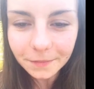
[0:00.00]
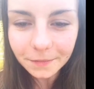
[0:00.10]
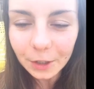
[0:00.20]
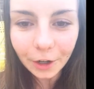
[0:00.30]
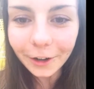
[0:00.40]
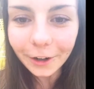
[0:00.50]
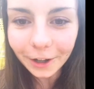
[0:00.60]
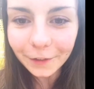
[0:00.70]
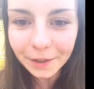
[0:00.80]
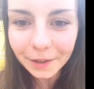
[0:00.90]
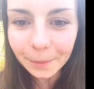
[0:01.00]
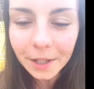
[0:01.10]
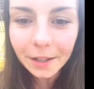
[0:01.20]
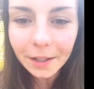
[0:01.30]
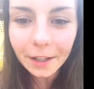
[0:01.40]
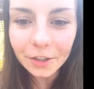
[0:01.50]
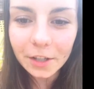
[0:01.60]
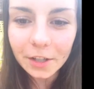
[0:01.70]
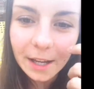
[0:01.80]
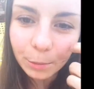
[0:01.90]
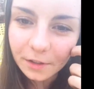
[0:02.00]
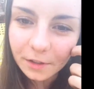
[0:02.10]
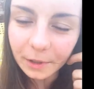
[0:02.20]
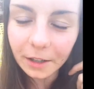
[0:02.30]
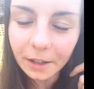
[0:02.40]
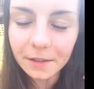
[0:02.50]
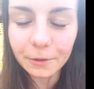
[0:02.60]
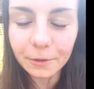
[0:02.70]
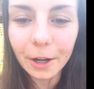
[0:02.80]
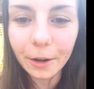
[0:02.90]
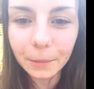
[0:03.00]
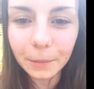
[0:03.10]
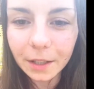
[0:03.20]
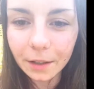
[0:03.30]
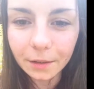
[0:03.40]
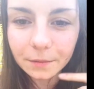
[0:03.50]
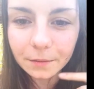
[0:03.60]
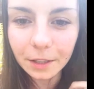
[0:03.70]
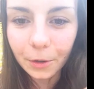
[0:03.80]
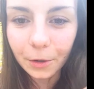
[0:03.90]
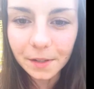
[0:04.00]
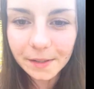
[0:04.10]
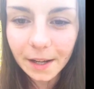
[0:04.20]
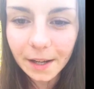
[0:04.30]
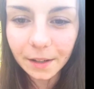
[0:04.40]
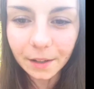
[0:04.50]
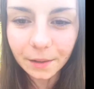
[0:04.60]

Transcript: Not all of them. It just happens because of our media and our society.